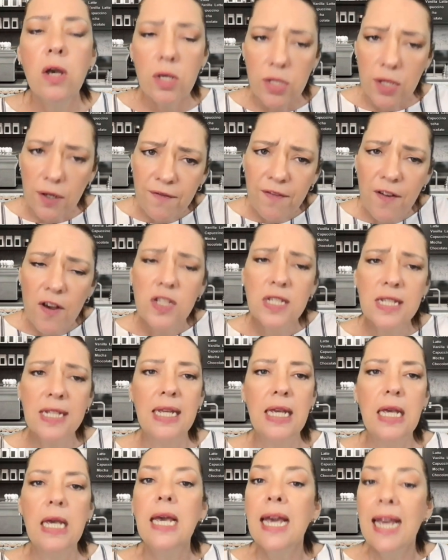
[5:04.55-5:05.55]
So
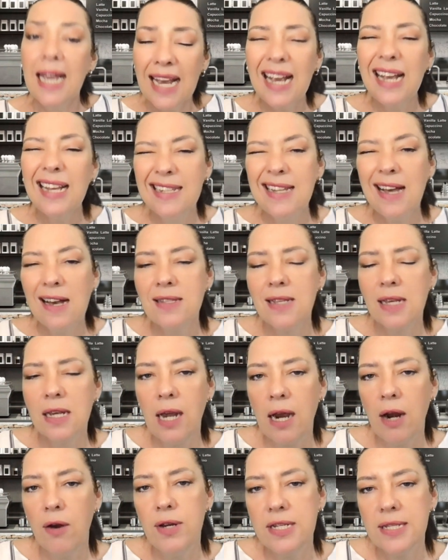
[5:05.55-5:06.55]
firstly, it does
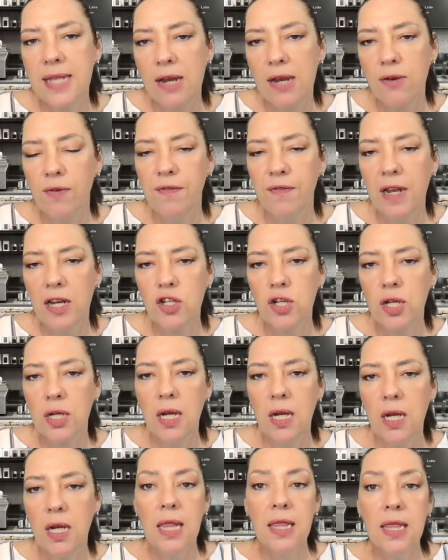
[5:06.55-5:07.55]
encourage that
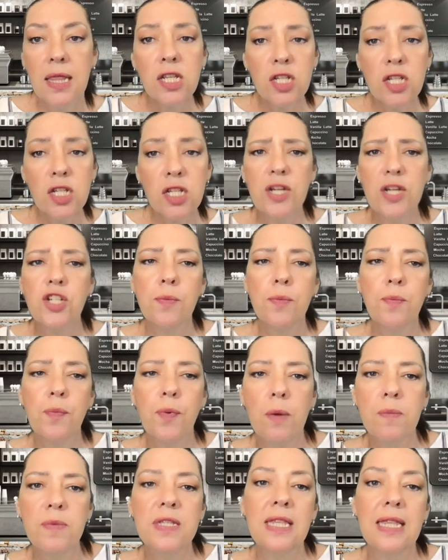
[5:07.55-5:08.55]
reflection. This question
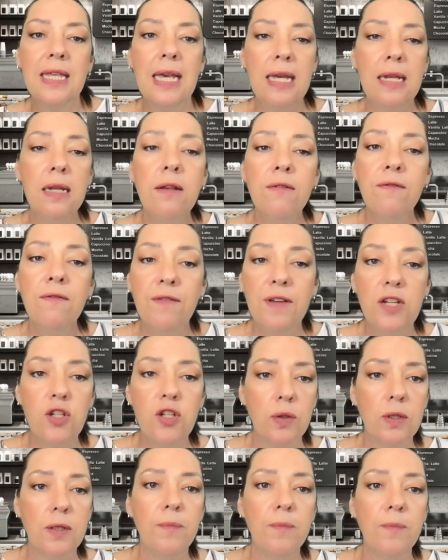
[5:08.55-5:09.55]
prompts the
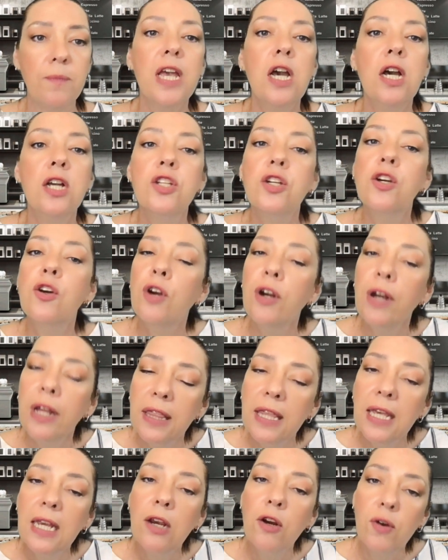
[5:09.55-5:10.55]
individual to
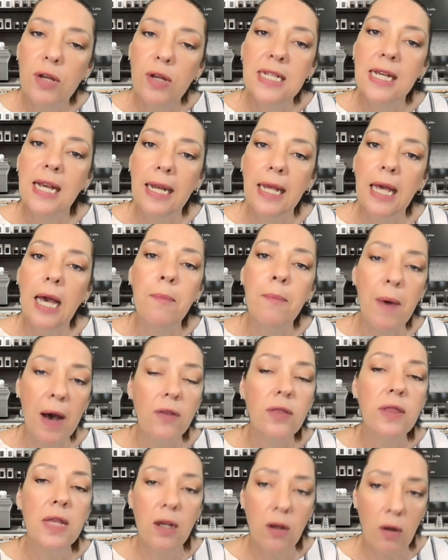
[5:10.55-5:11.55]
think critically
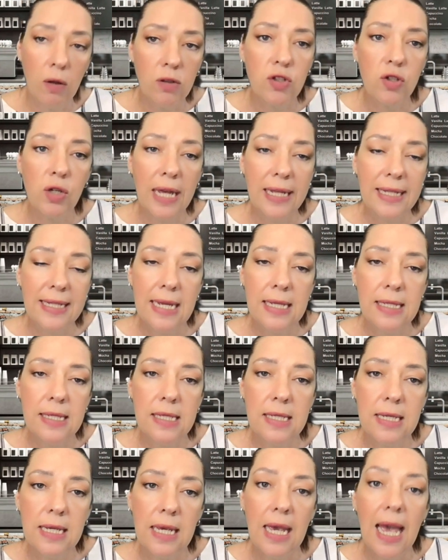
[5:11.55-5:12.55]
about their cultural
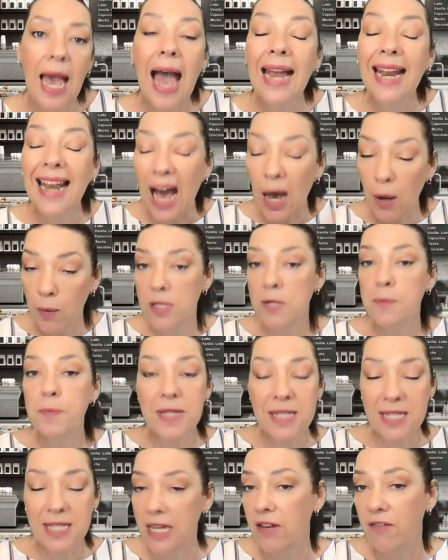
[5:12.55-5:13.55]
identity and how it's
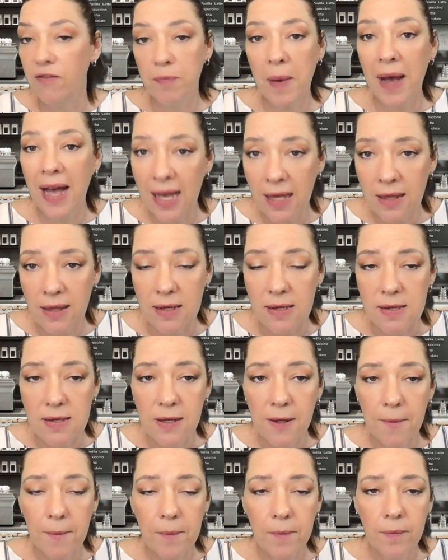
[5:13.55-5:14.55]
perceived by
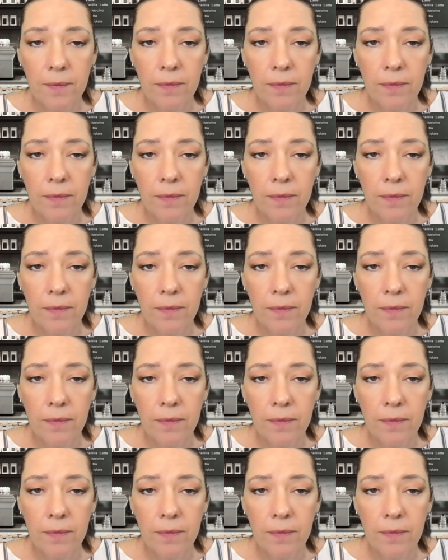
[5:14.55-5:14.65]
others.